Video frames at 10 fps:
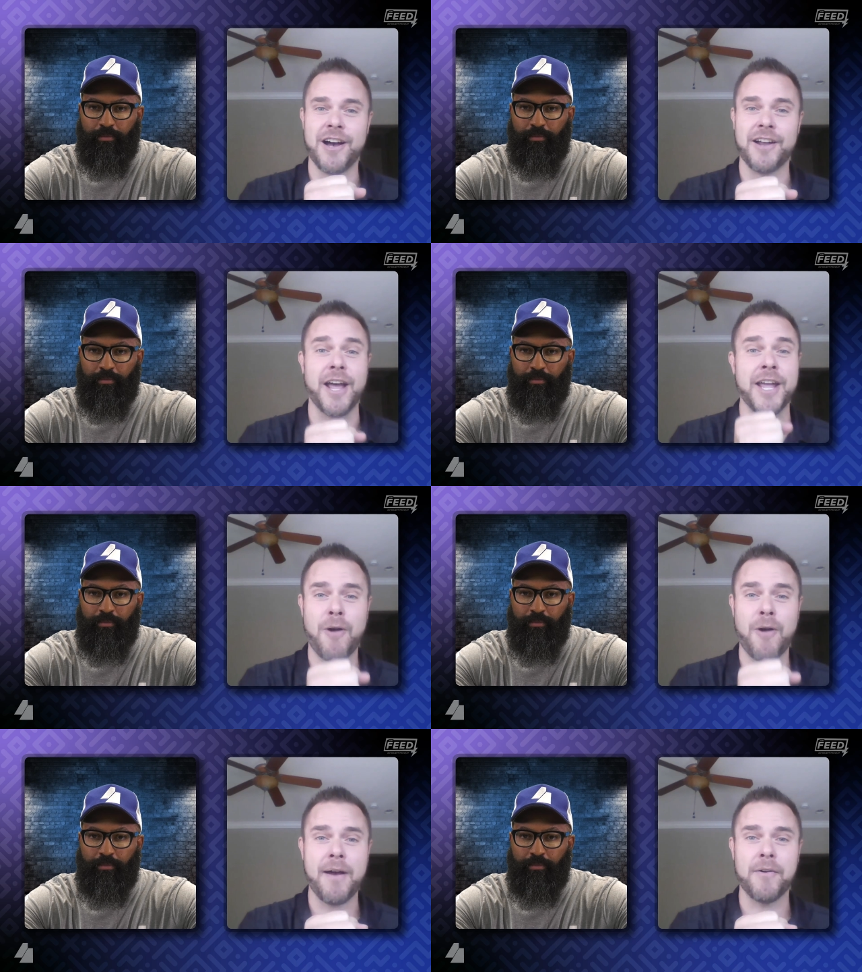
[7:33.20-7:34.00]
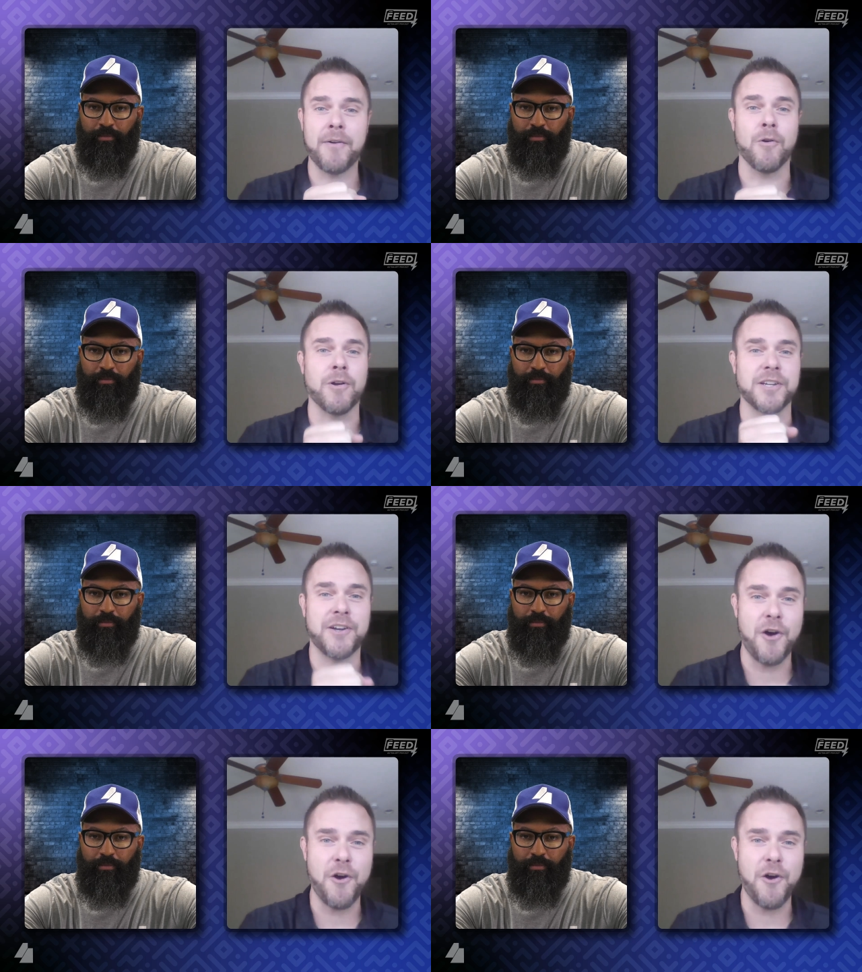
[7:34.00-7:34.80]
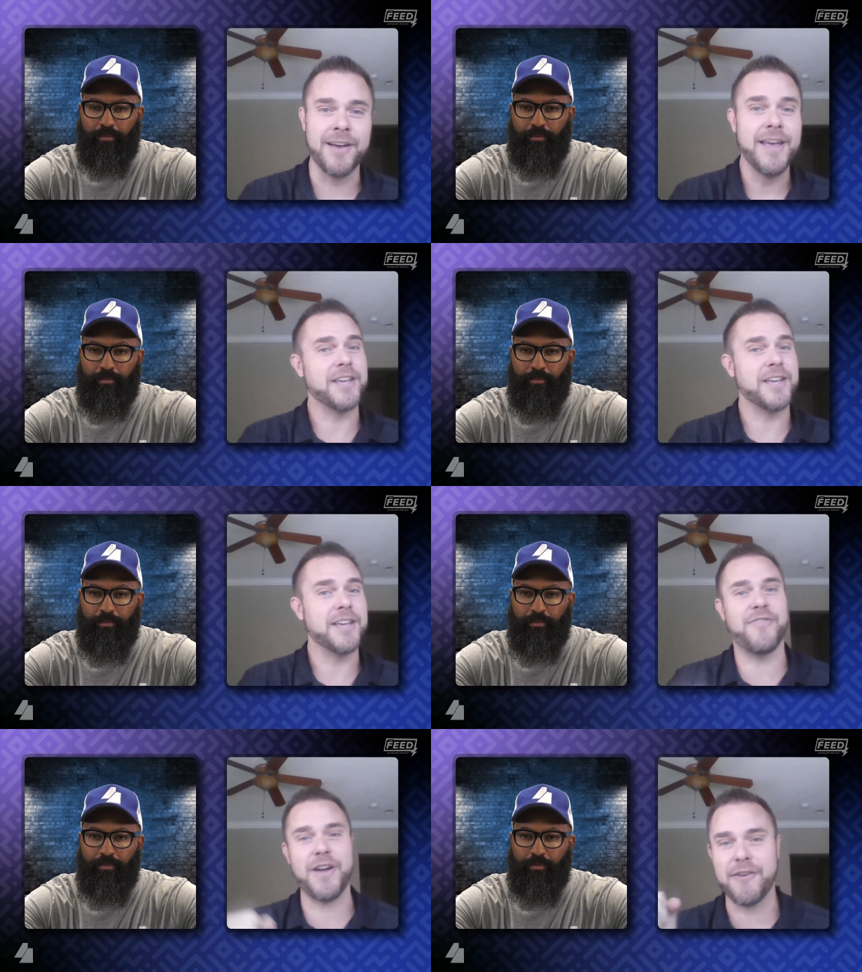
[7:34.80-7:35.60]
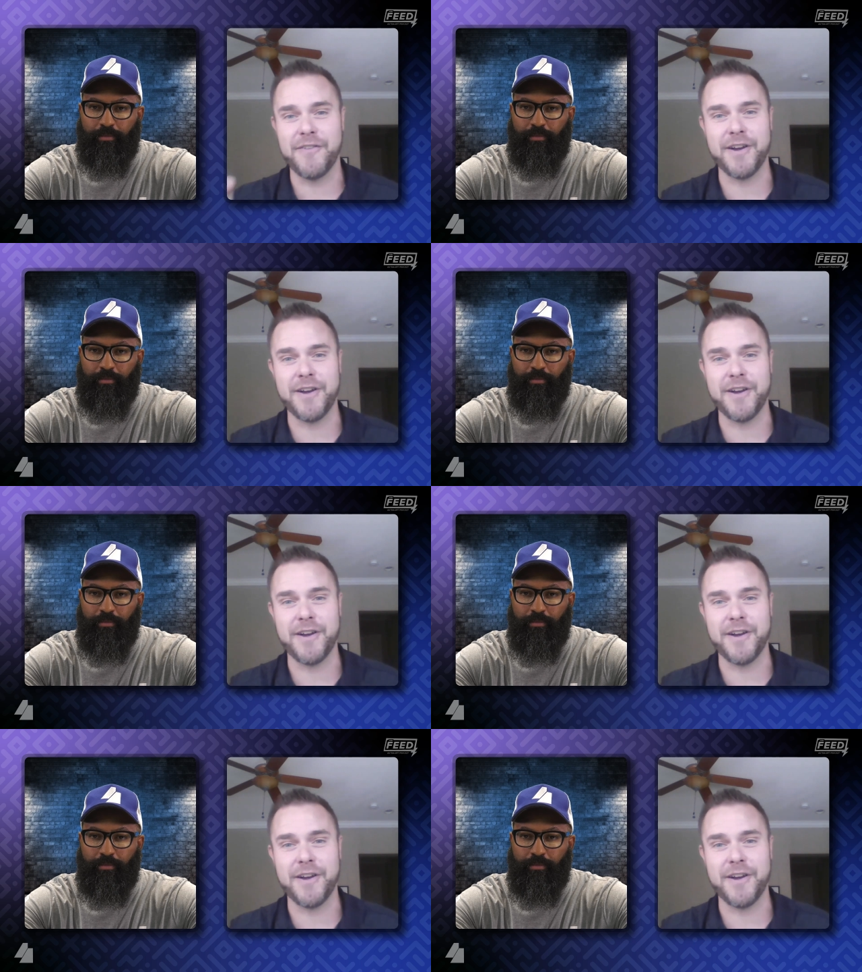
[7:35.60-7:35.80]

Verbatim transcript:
Speaker 1: on a Crown or a Tacoma is very,